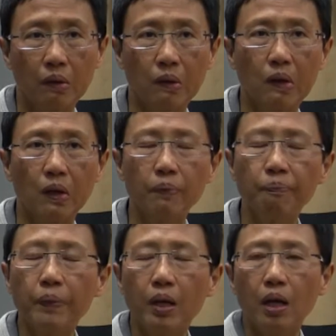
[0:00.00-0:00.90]
in Hong Kong
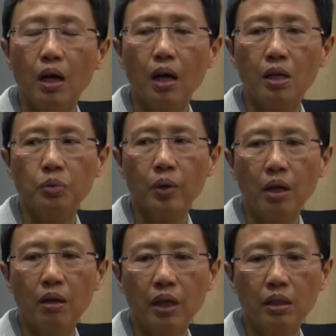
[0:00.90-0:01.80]
as
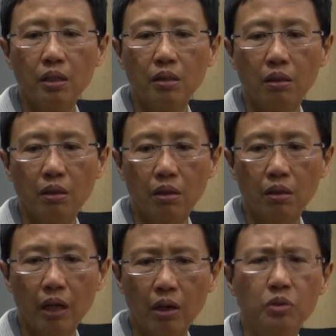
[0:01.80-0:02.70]
well. And
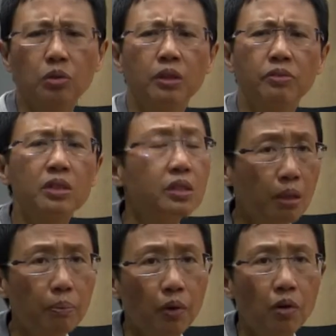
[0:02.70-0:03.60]
then I also lived in
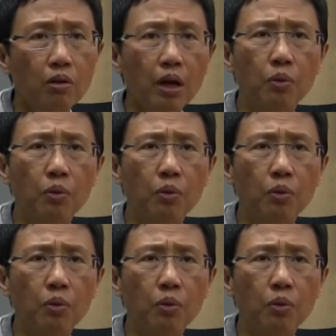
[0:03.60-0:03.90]
Singapore.